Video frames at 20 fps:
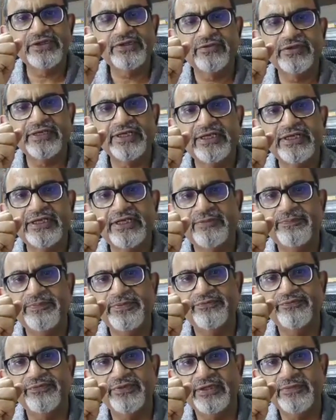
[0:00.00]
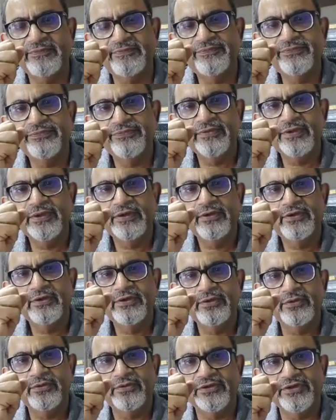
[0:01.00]
you have done AP film,
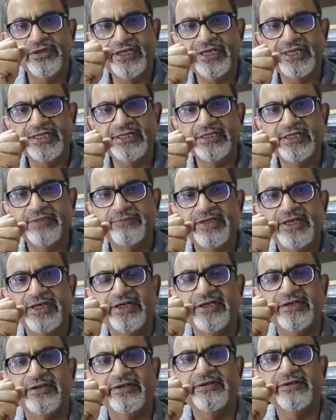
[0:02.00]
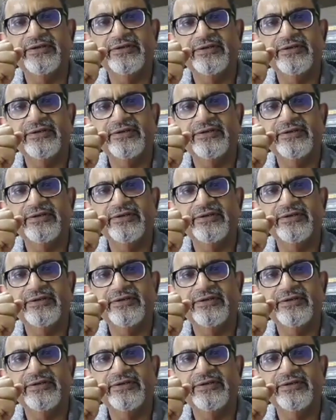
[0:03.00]
you drain the bladder.